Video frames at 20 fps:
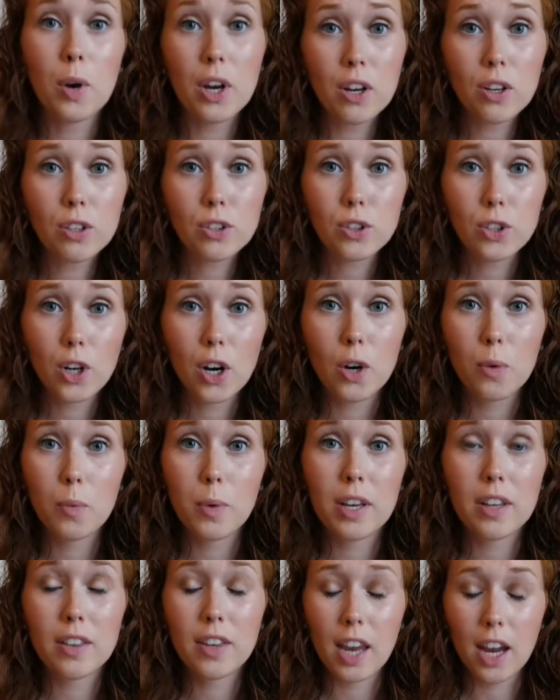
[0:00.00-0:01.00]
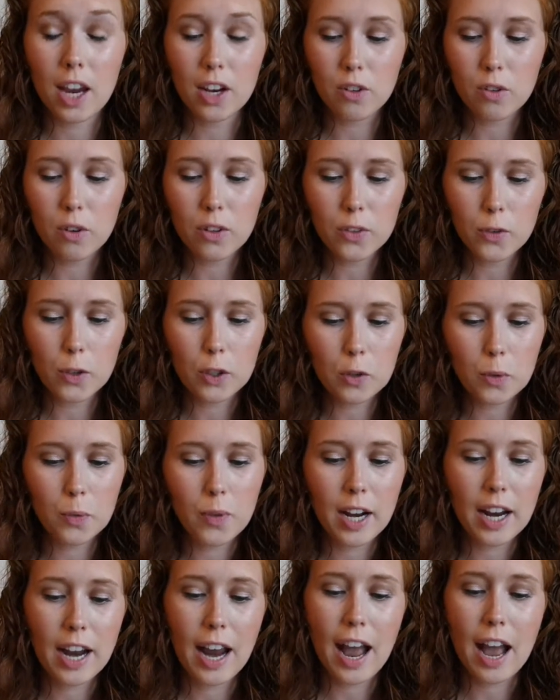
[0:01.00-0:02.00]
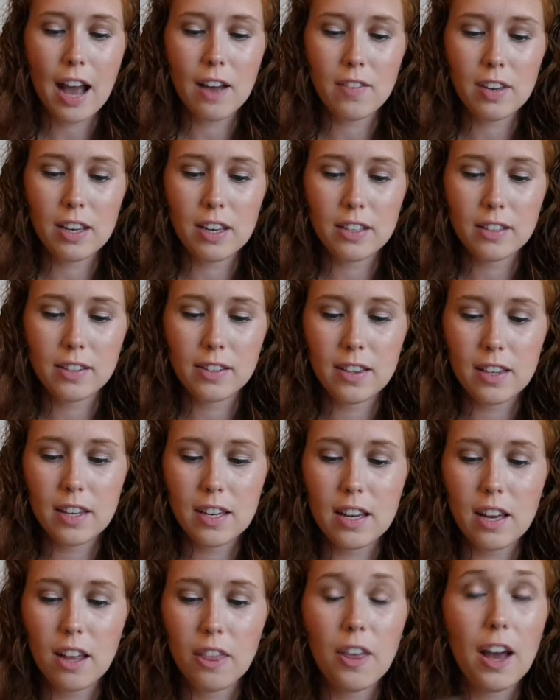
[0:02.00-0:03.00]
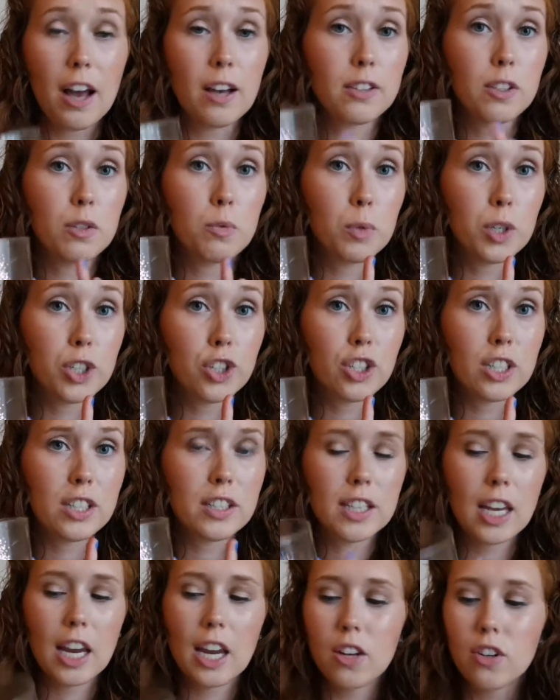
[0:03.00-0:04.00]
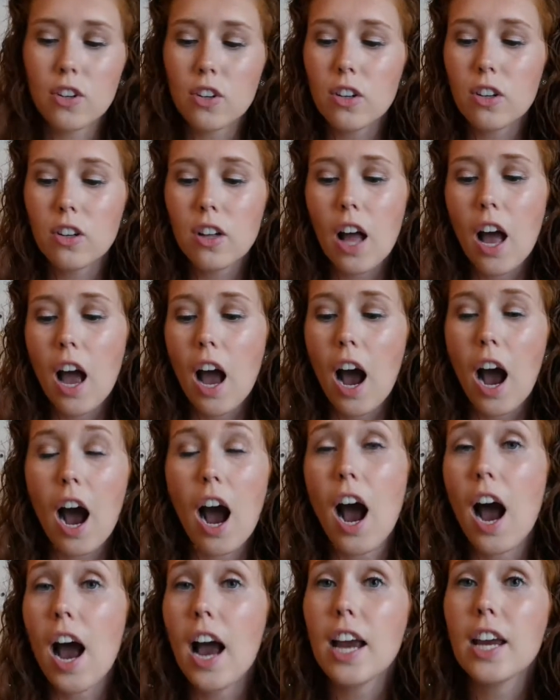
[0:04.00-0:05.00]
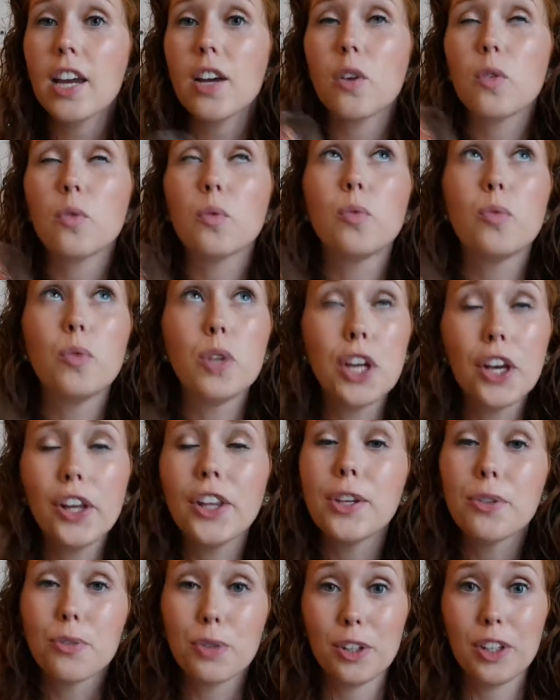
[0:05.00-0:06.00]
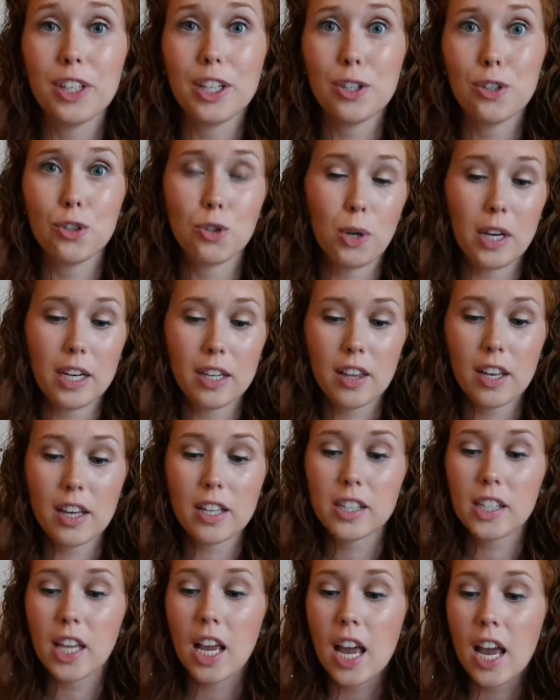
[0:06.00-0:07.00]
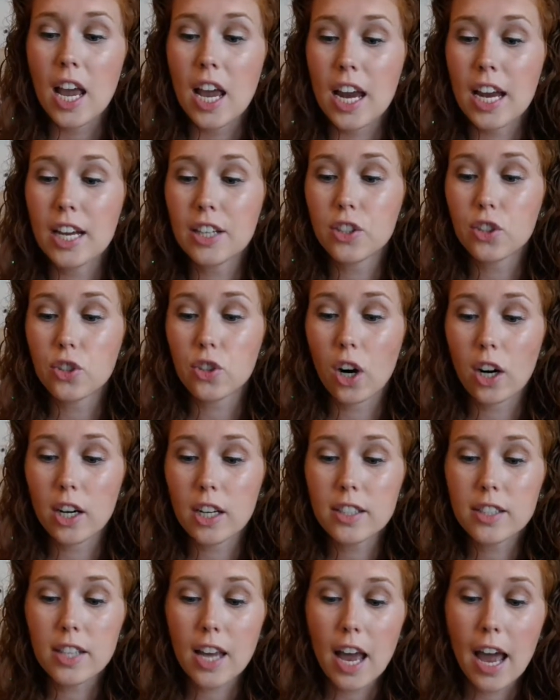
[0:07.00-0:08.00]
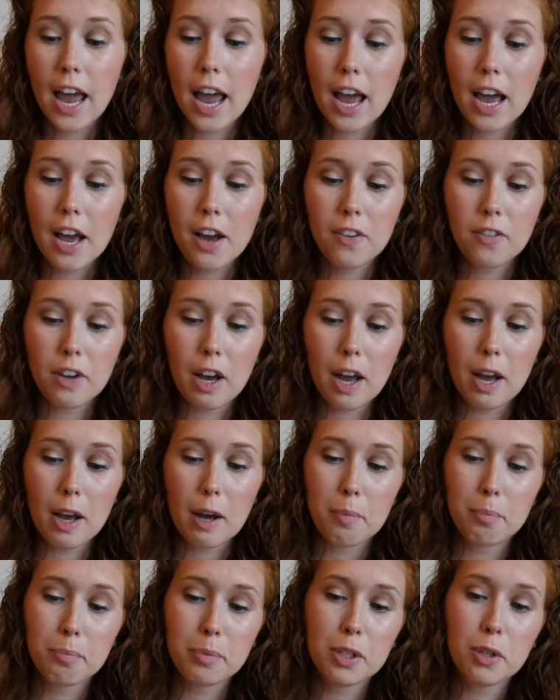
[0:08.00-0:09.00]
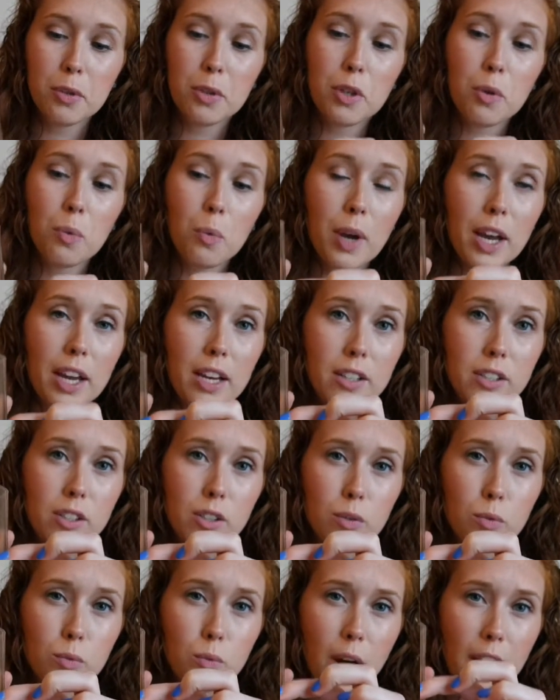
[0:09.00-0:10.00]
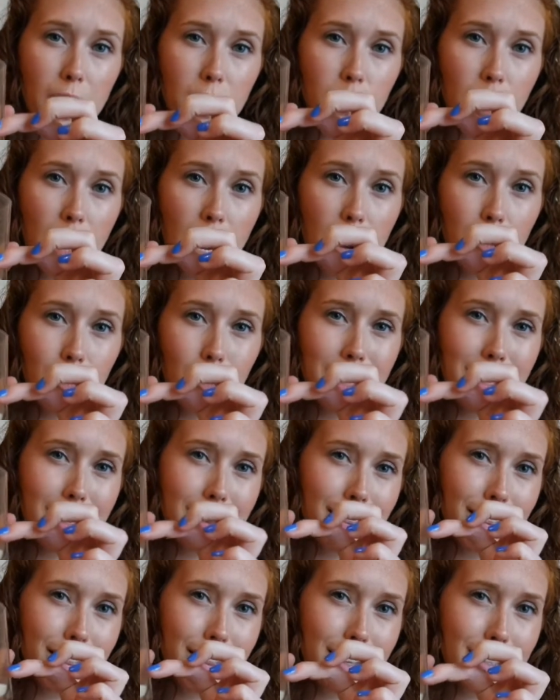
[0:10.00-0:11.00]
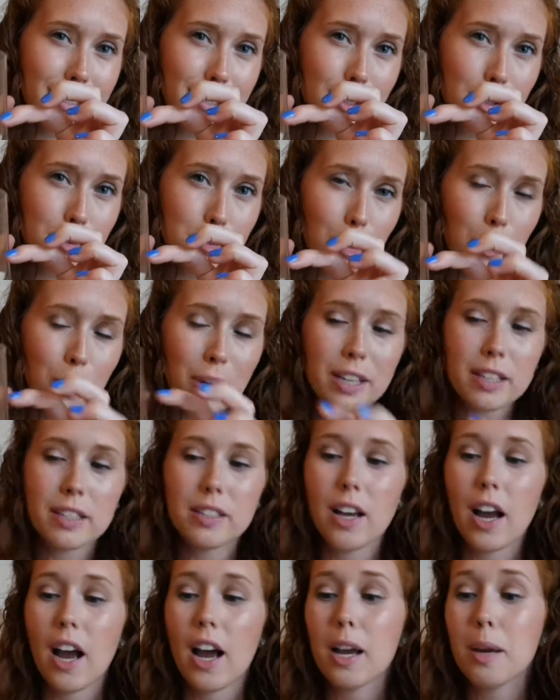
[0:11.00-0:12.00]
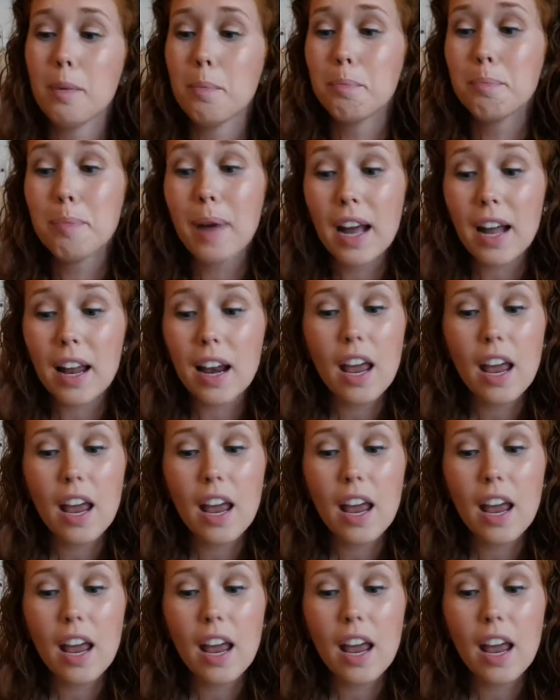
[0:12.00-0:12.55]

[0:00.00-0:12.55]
we'll start with candles. First one that I have is the 1000 Wishes candle. I really, really enjoyed this. It started to have puny wicks right around like this point in time, but